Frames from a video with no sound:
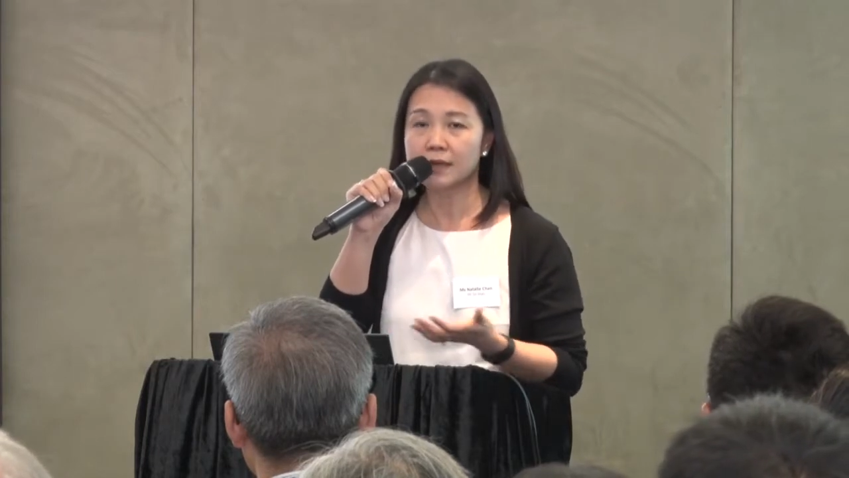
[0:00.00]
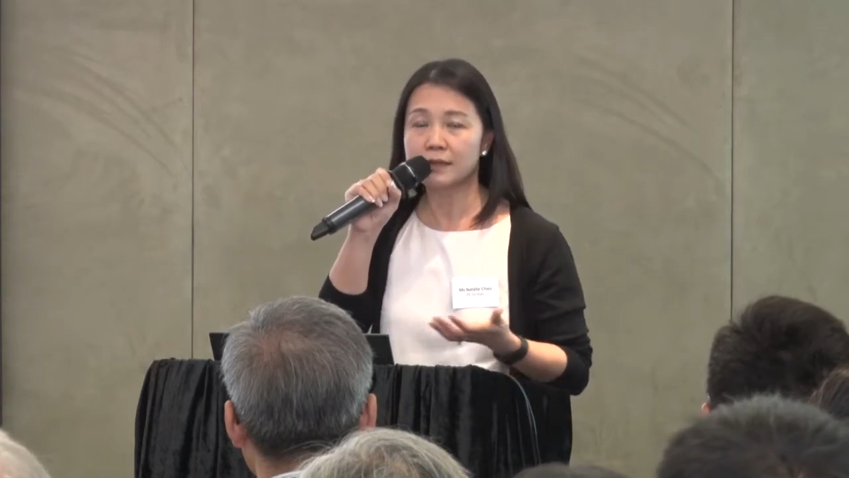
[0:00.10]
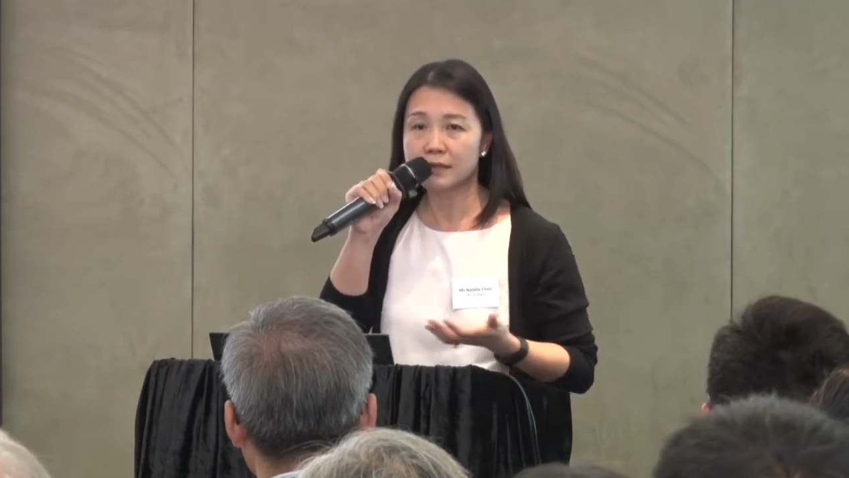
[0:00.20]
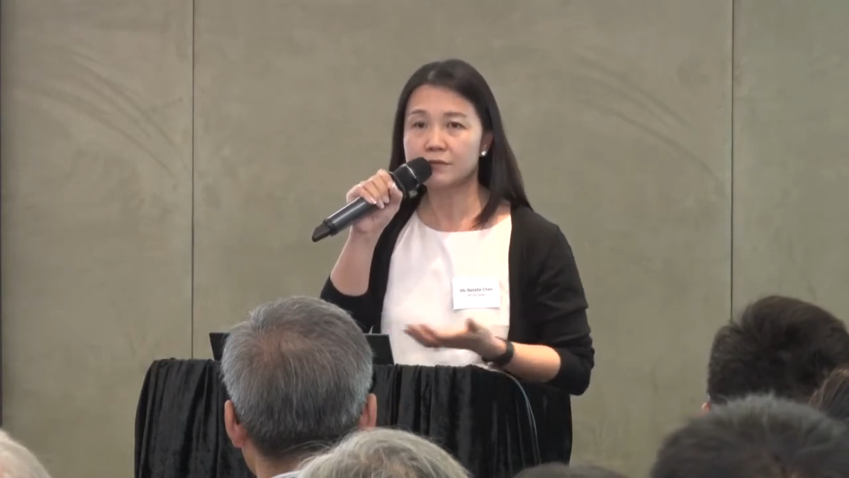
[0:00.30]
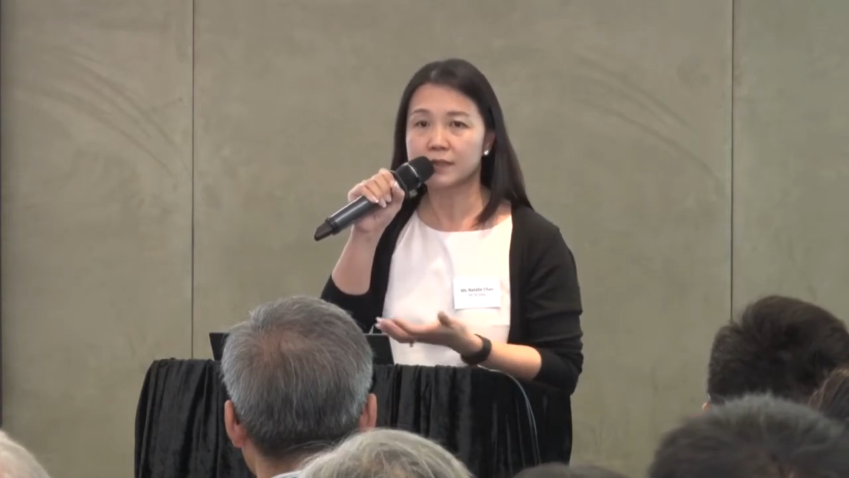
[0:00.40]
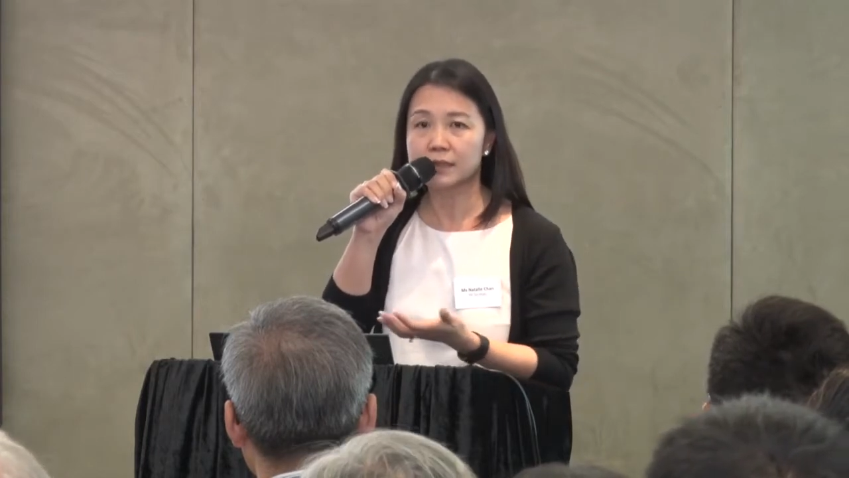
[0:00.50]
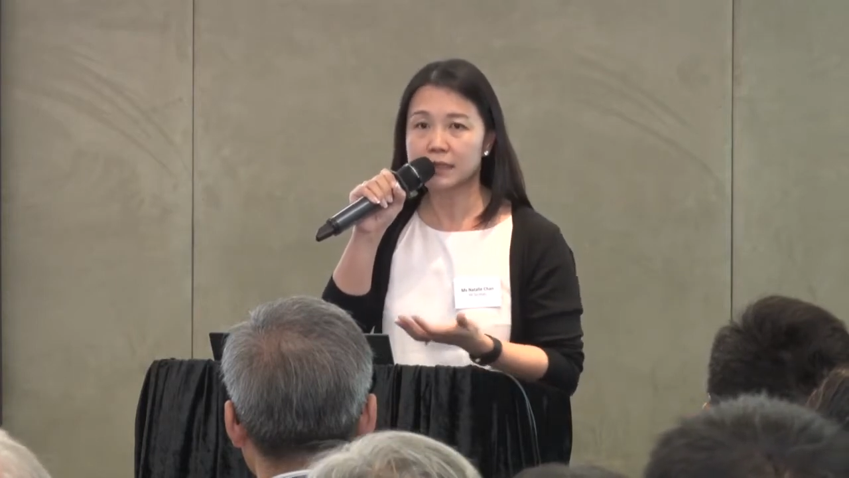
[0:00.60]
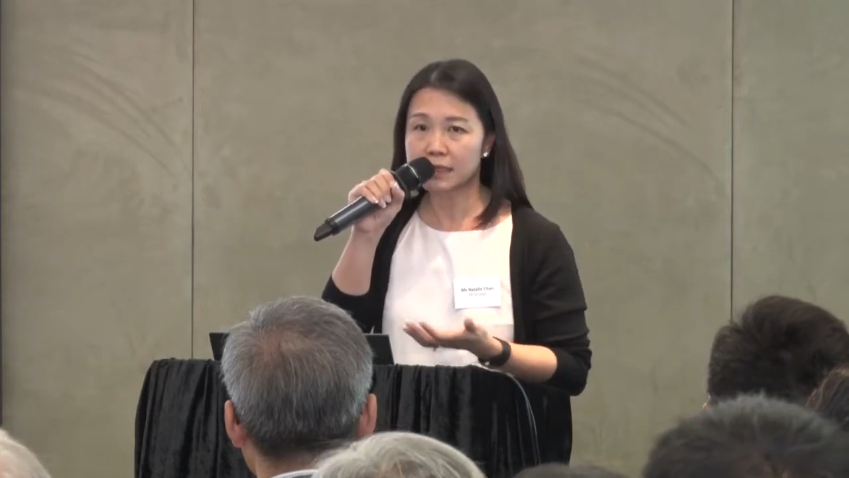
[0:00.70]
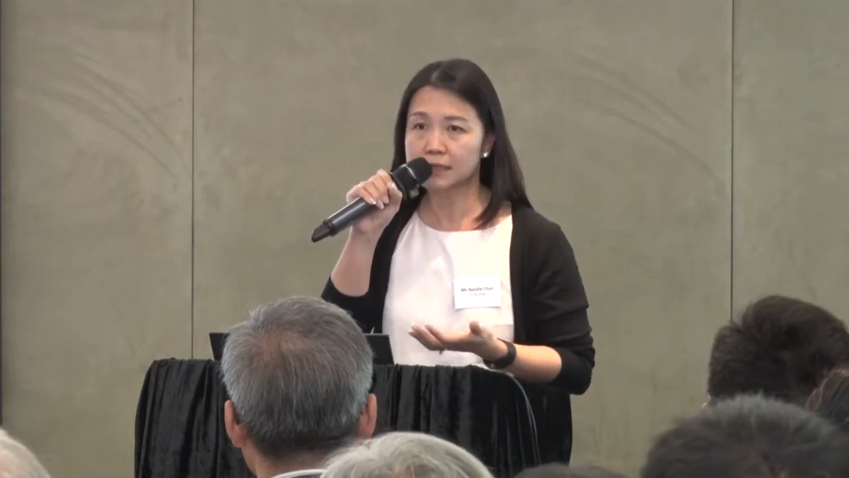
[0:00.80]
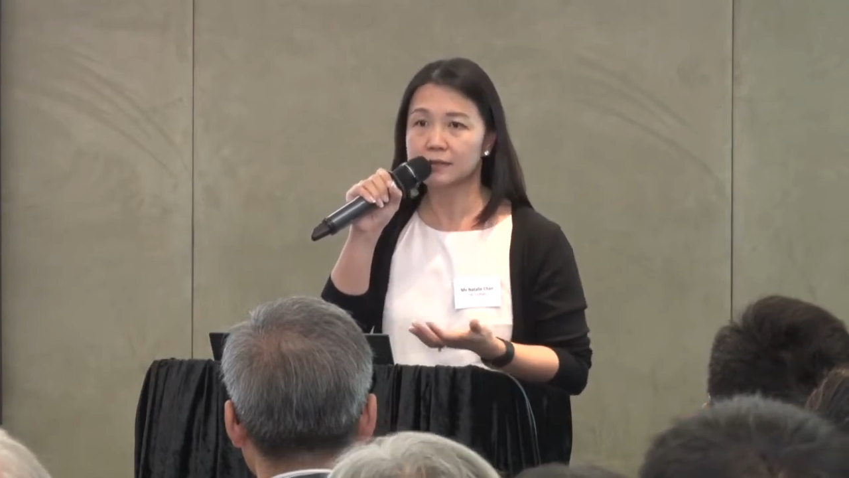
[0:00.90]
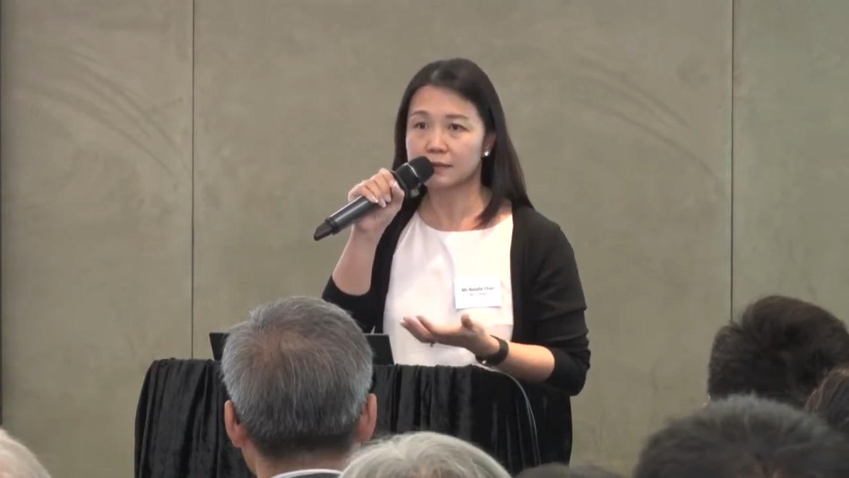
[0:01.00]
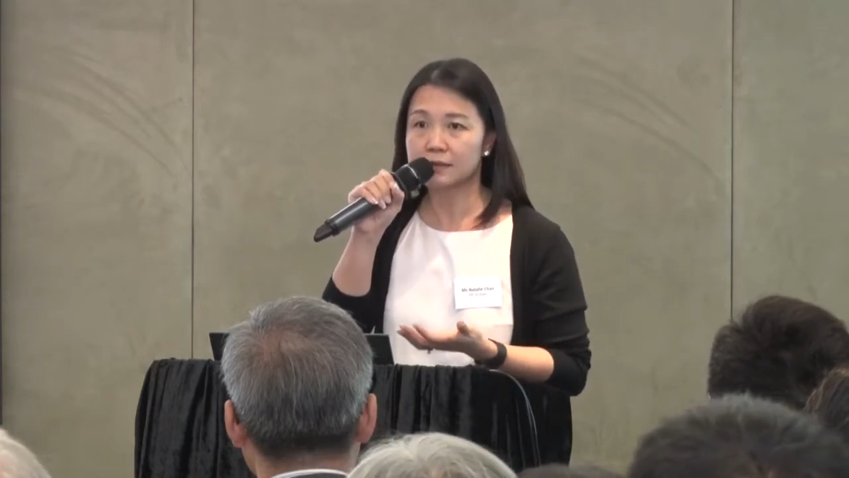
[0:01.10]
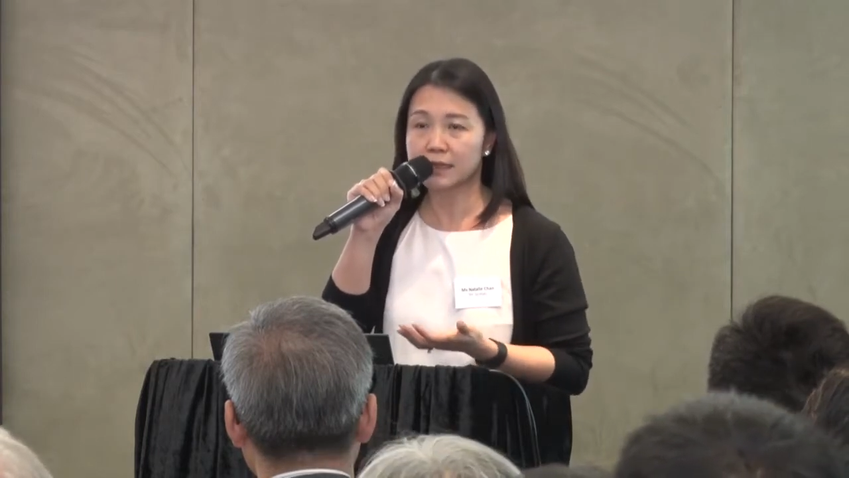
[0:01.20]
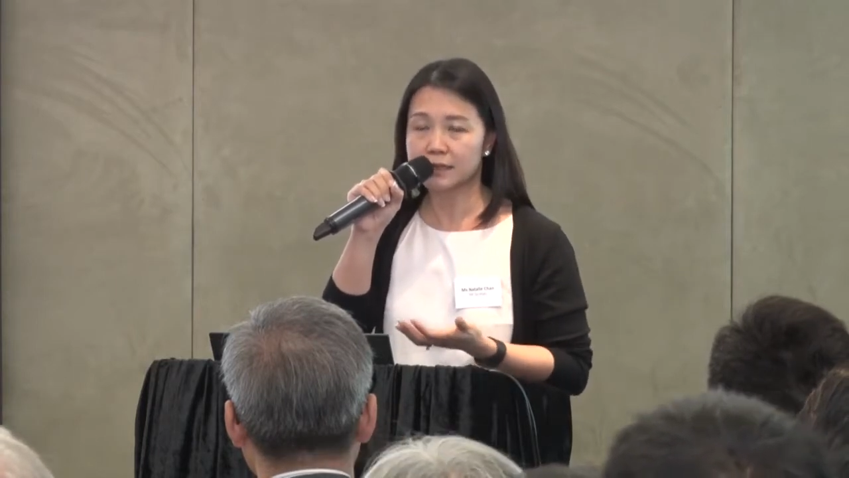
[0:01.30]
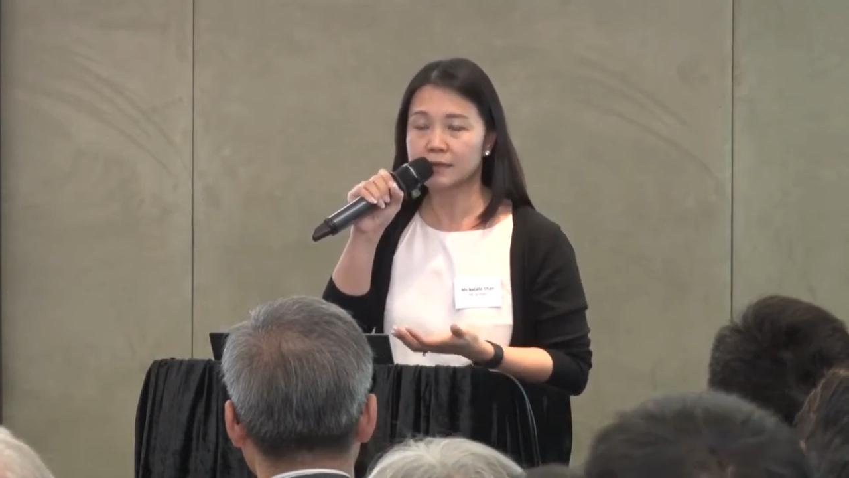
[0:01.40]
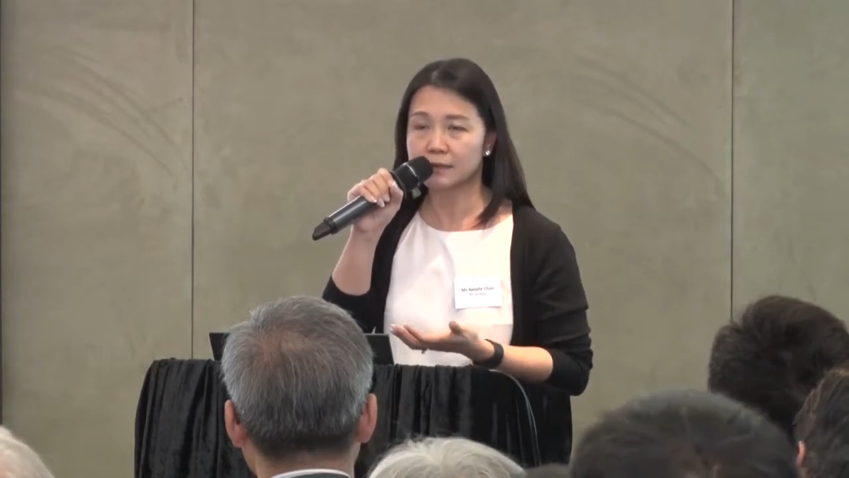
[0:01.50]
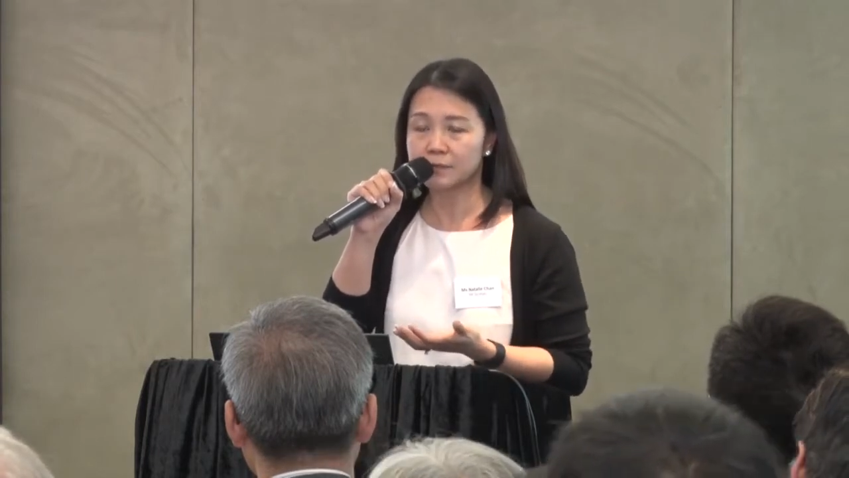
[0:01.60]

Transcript: are living in like